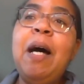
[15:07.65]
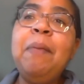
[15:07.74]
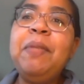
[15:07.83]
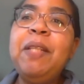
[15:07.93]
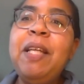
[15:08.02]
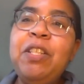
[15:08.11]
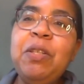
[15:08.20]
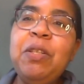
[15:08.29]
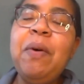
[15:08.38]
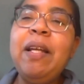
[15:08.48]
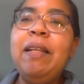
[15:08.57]
update
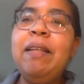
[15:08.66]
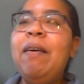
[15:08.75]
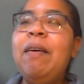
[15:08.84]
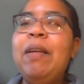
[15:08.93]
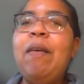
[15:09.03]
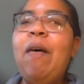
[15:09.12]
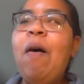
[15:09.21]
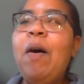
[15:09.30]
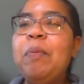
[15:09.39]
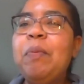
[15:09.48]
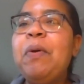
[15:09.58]
you on
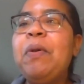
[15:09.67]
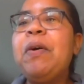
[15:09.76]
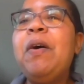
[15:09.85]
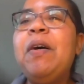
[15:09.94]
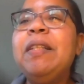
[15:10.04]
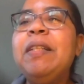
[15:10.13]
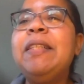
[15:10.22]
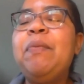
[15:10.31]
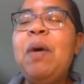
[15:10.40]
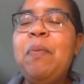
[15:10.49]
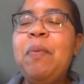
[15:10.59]
all the protocols
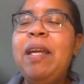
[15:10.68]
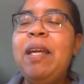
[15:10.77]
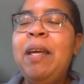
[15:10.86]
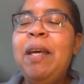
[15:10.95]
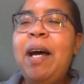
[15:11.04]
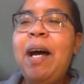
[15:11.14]
and what we